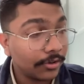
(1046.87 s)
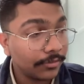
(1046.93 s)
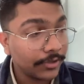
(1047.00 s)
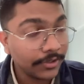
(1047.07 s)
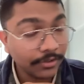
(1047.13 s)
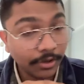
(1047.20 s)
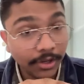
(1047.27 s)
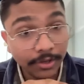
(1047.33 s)

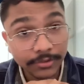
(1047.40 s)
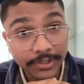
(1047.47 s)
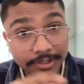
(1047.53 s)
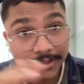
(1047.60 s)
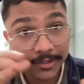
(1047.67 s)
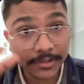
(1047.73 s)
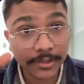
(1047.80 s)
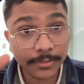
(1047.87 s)
saw how the
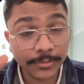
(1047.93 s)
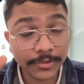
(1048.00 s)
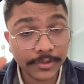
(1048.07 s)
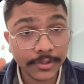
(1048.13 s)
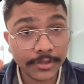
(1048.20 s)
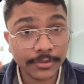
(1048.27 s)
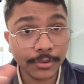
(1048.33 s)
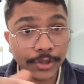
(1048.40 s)
systems
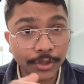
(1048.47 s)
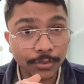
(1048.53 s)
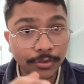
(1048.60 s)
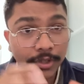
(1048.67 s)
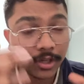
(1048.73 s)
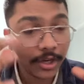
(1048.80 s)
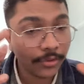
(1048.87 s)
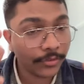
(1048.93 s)
is going to
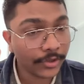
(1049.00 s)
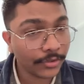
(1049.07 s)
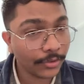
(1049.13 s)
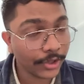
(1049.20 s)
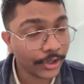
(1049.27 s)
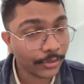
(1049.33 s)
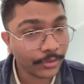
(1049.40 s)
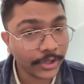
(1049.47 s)
work, how we're going
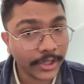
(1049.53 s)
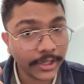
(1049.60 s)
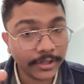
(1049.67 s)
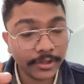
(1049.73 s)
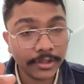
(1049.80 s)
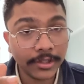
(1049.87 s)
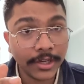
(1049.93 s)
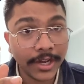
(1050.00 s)
to create
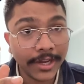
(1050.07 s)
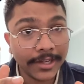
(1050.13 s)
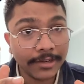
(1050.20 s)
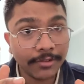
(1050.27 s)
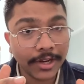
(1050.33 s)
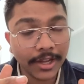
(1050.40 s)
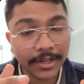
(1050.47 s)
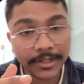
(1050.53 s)
the high level
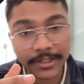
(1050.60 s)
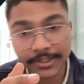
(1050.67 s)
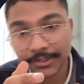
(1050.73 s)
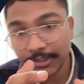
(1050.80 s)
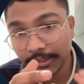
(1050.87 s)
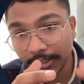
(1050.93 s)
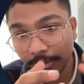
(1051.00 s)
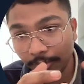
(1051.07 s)
architecture.
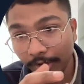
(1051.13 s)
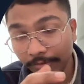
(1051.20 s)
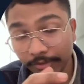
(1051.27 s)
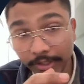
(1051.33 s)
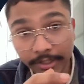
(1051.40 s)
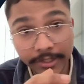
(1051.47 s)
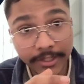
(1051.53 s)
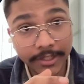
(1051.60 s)
Now after
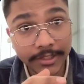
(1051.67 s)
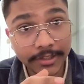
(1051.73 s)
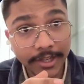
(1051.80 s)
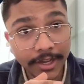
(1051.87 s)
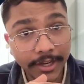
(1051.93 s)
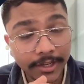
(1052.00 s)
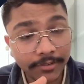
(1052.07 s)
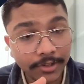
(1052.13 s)
creating the
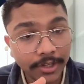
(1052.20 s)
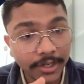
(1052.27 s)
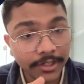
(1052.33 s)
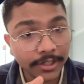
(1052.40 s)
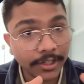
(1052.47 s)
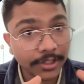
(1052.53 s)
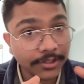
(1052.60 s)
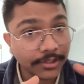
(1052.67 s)
high level
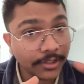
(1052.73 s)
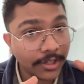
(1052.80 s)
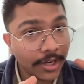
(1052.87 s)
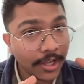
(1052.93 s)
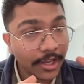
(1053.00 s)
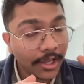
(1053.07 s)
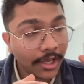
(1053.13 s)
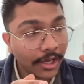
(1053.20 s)
architecture,
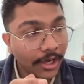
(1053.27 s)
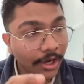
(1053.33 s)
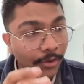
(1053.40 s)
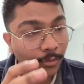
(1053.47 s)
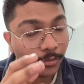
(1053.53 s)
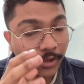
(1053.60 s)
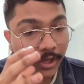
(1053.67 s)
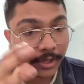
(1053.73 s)
how we are